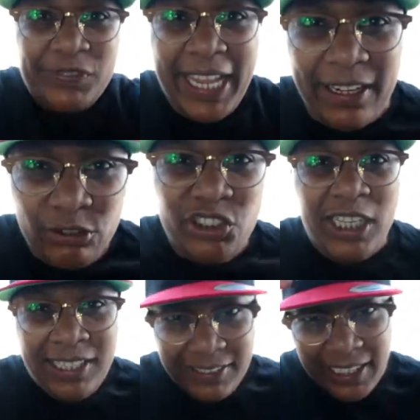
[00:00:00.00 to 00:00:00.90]

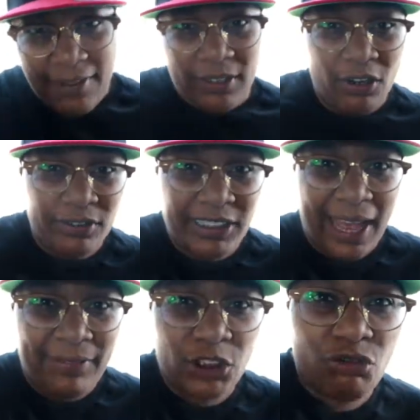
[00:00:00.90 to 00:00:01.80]
Daniels, Savage,
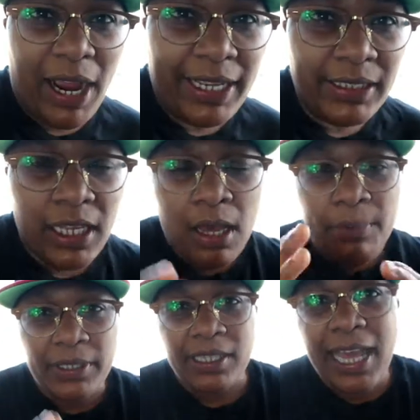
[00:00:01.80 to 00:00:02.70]
Savage Grind.
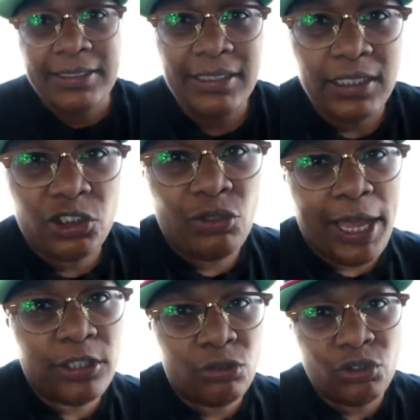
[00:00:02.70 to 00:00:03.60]
But the last thing that you
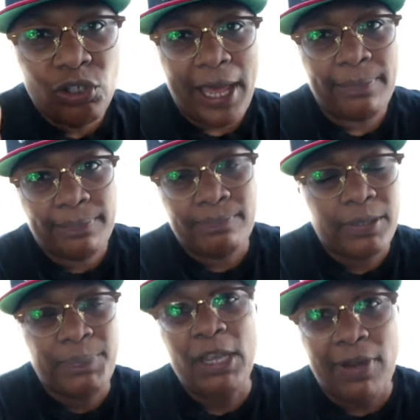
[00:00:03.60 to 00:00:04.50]
got to do is you got
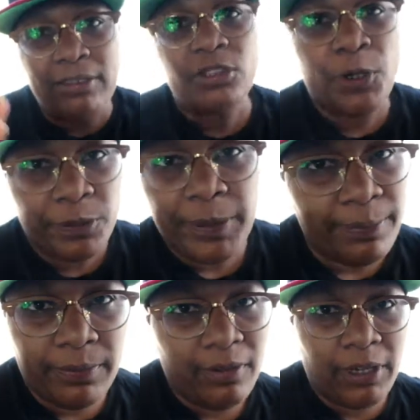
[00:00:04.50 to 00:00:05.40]
to be around smarter
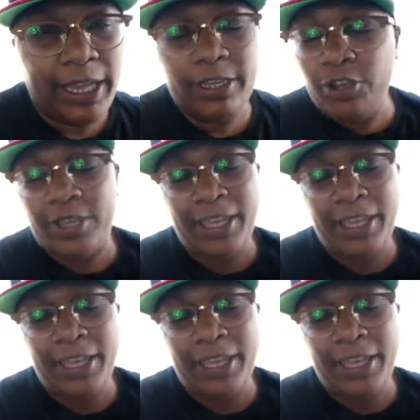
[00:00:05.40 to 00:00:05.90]
people, okay?